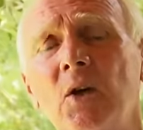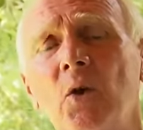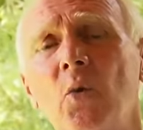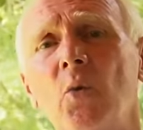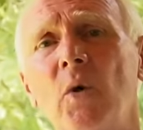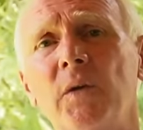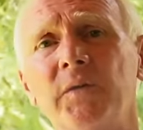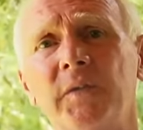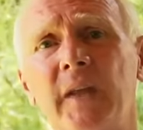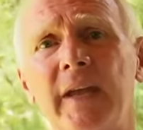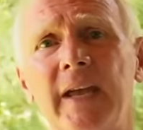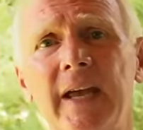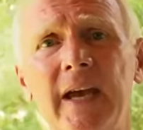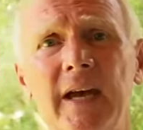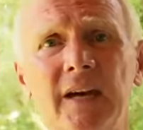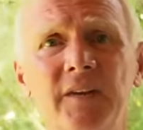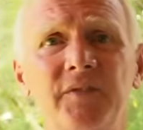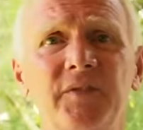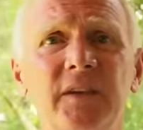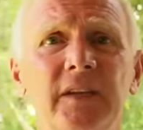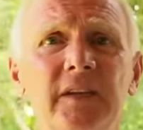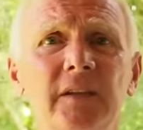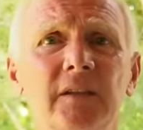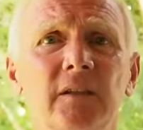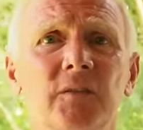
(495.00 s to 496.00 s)
What they
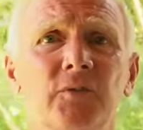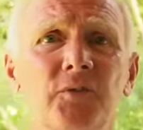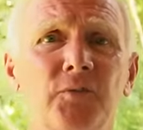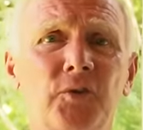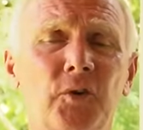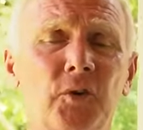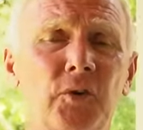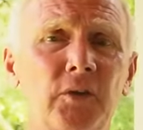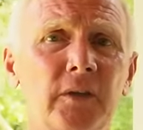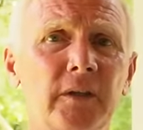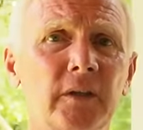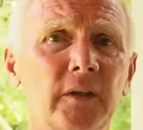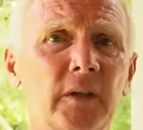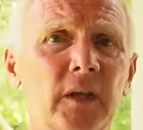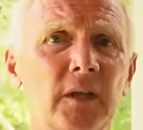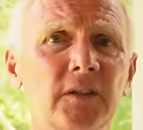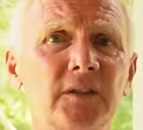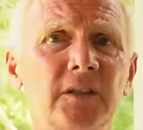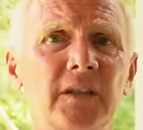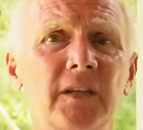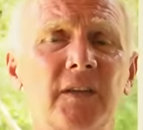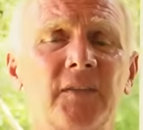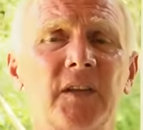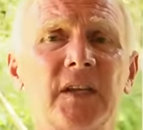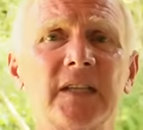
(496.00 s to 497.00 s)
have in for in
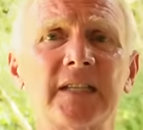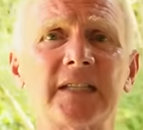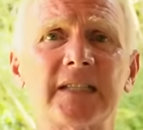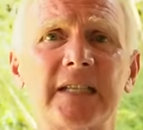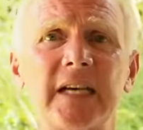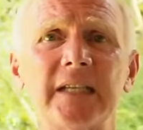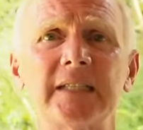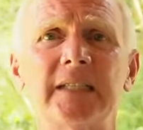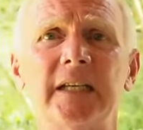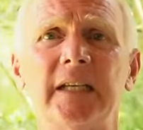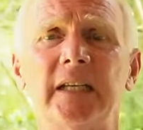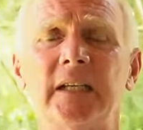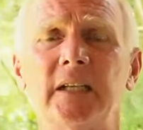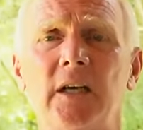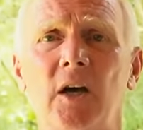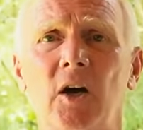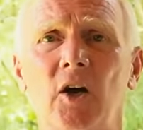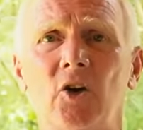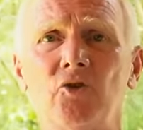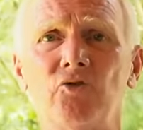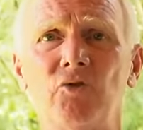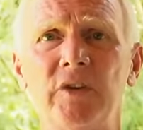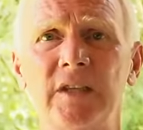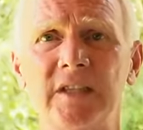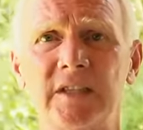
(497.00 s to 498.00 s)
London, I think Sadiq
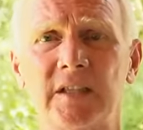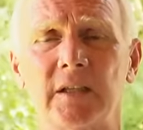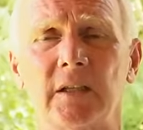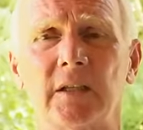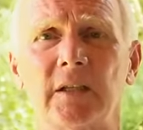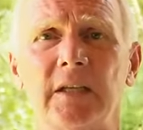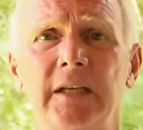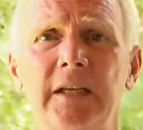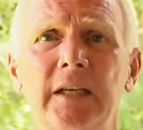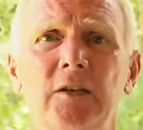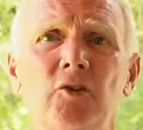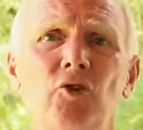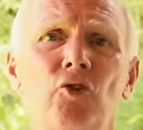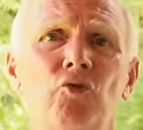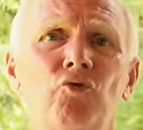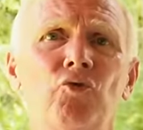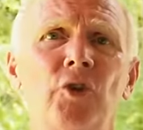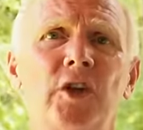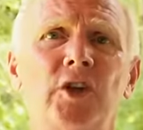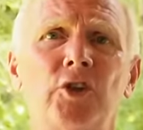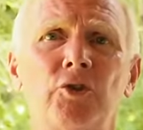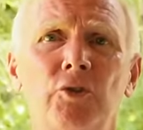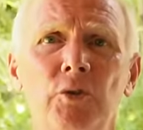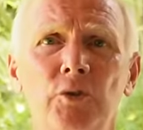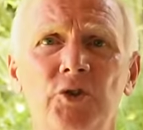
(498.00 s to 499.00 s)
Khan recently
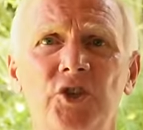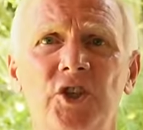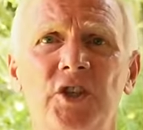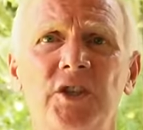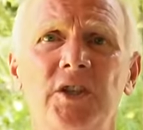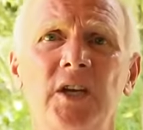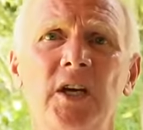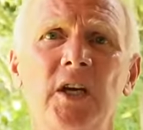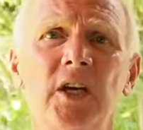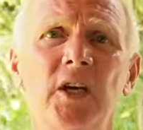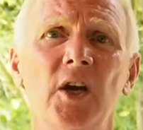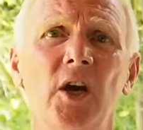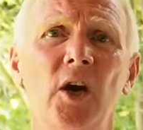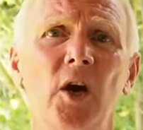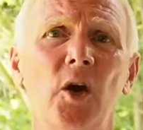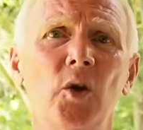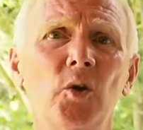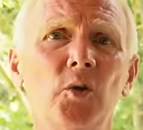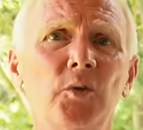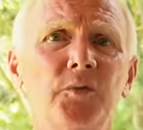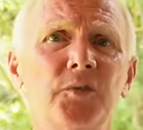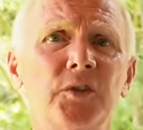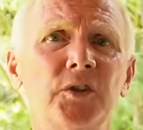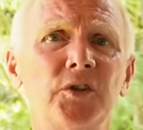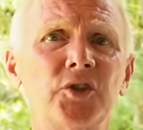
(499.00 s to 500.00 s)
recruited
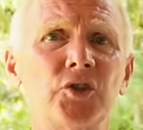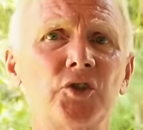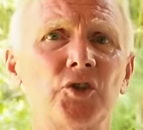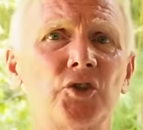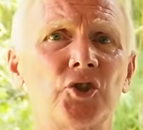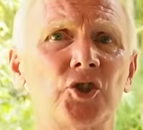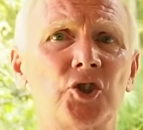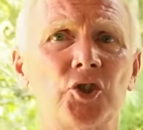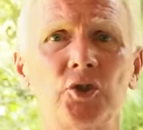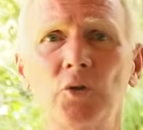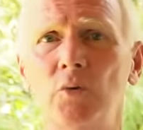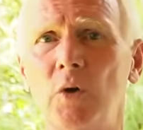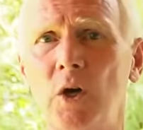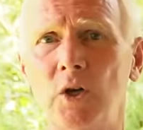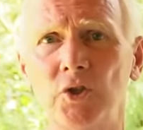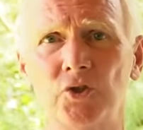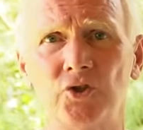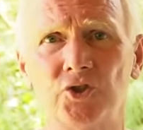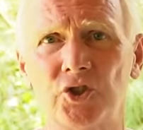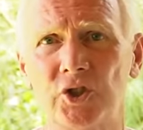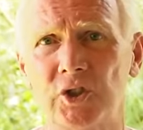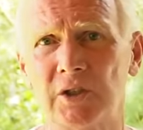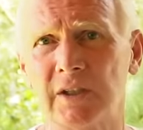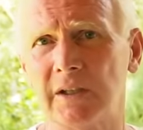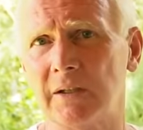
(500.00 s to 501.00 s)
over
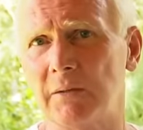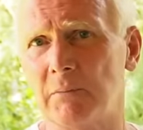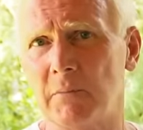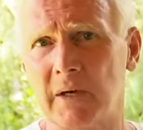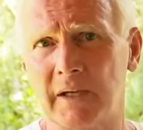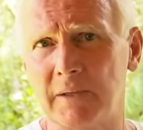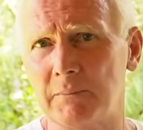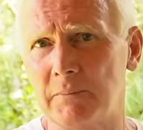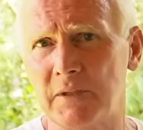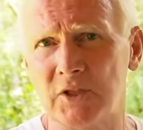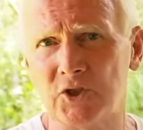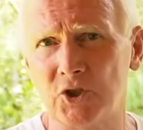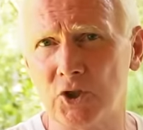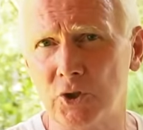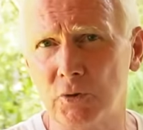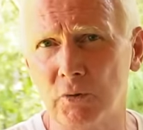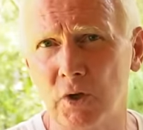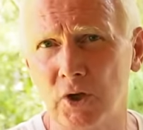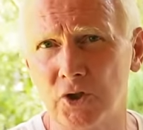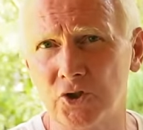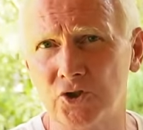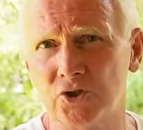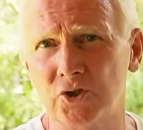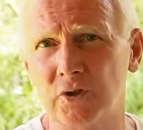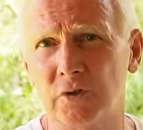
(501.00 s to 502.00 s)
200, it might be
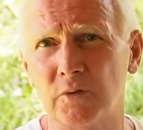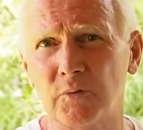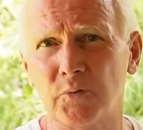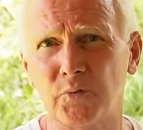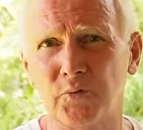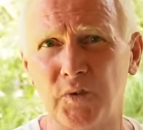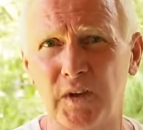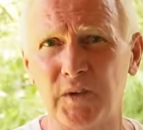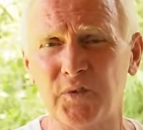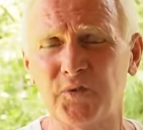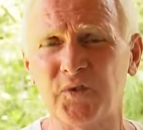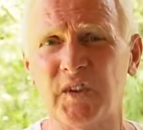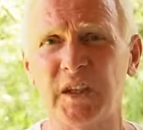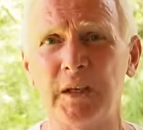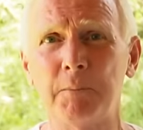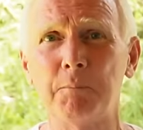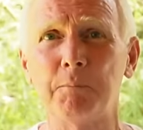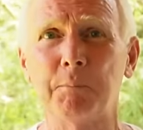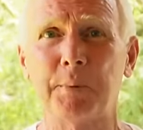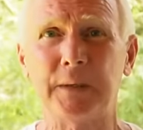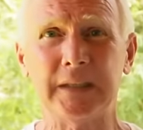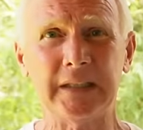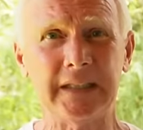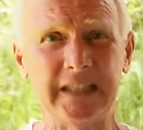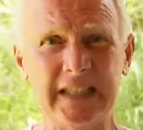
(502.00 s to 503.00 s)
250
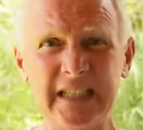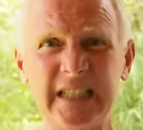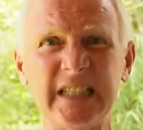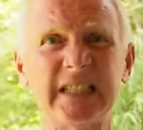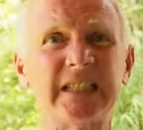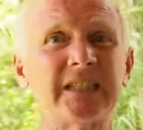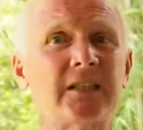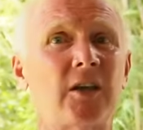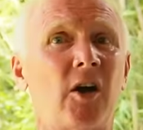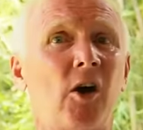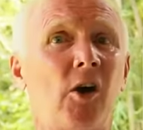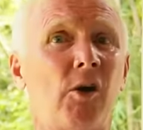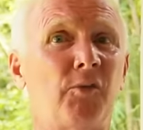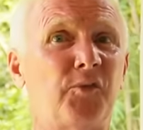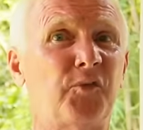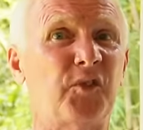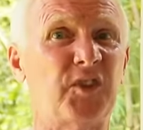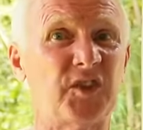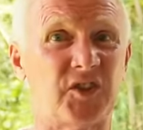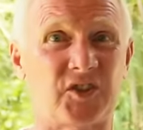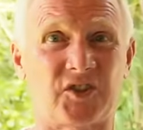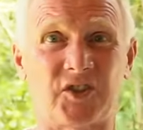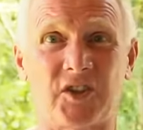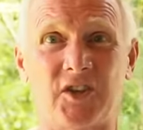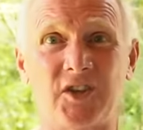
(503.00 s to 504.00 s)
police
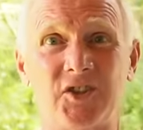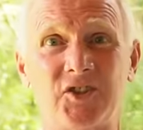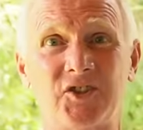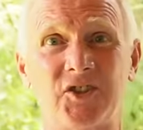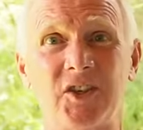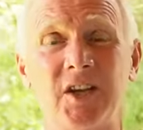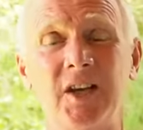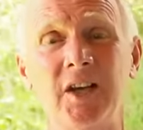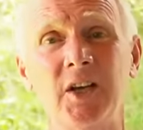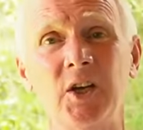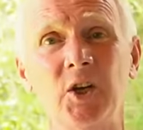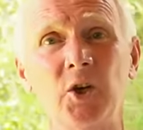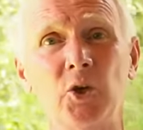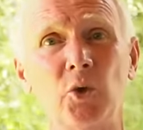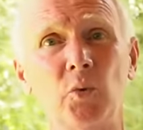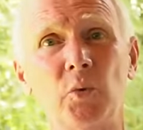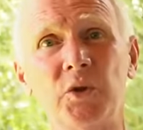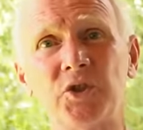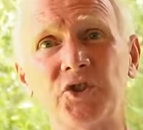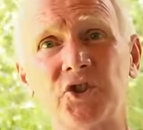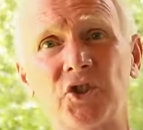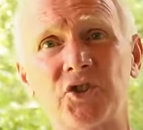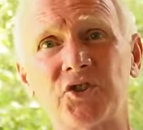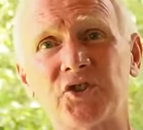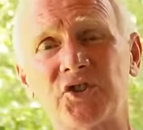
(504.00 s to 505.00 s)
officers who
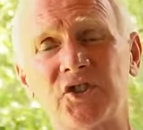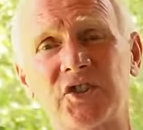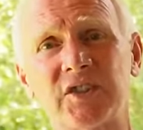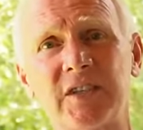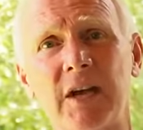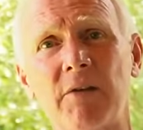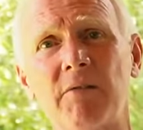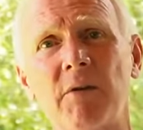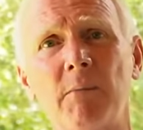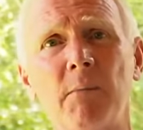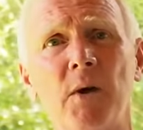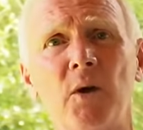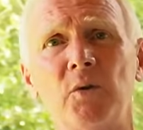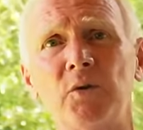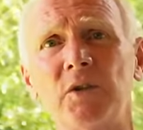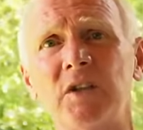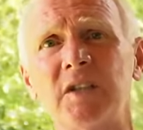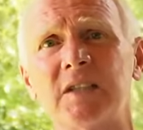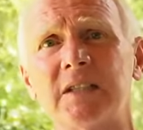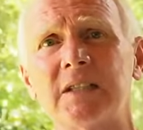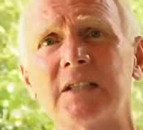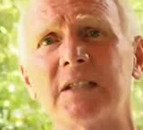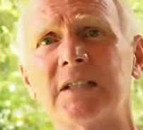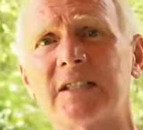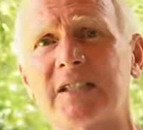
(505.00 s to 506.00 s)
were just
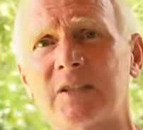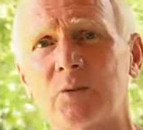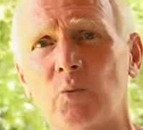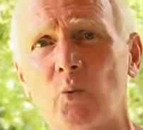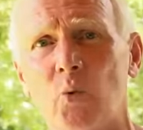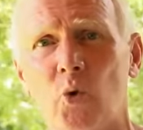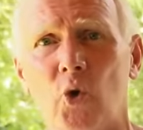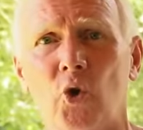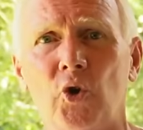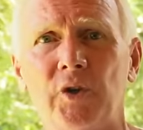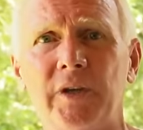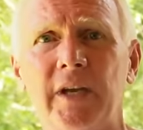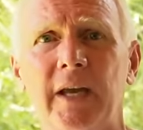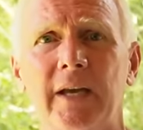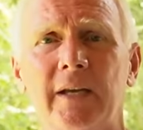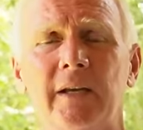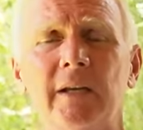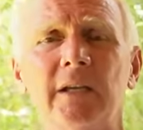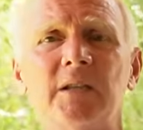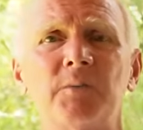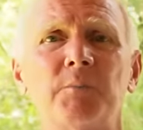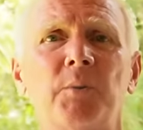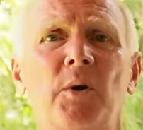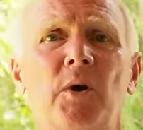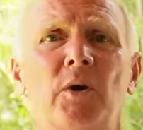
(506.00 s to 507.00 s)
ceremoniously sworn in
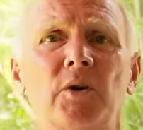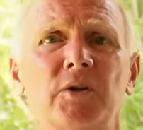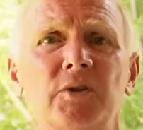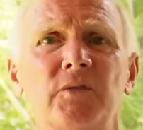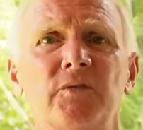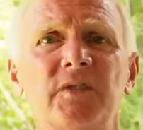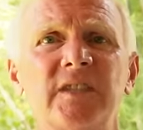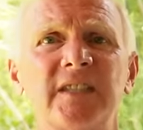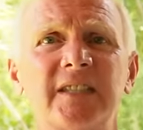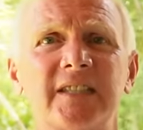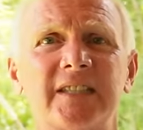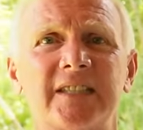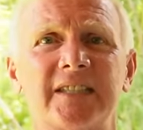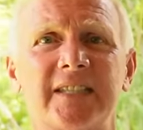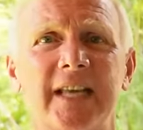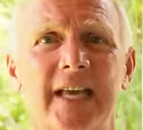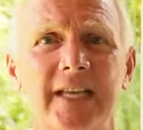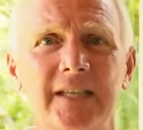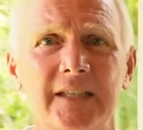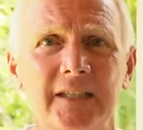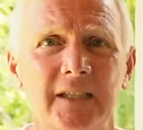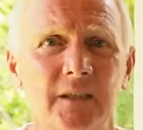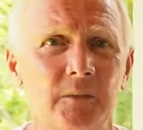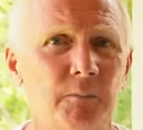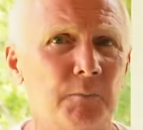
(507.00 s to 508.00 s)
as part of his
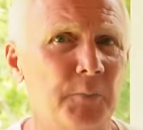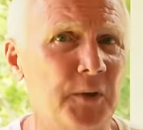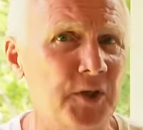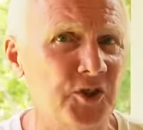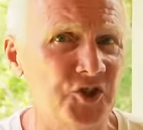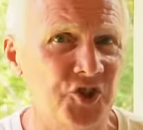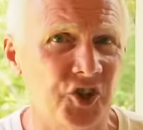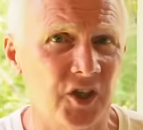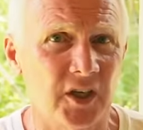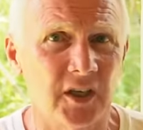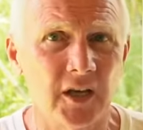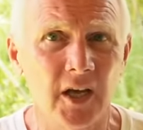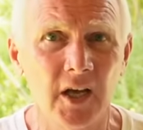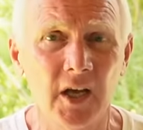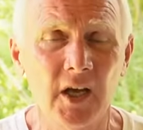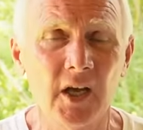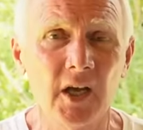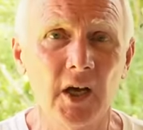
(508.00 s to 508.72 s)
extended budget.